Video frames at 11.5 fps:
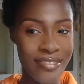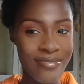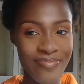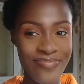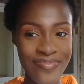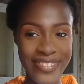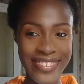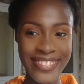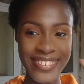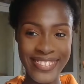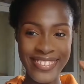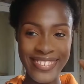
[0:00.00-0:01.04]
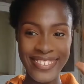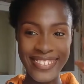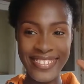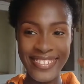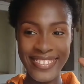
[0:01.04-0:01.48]
God loves you more.
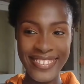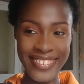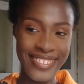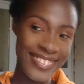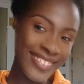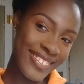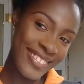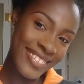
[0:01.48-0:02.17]
Bye.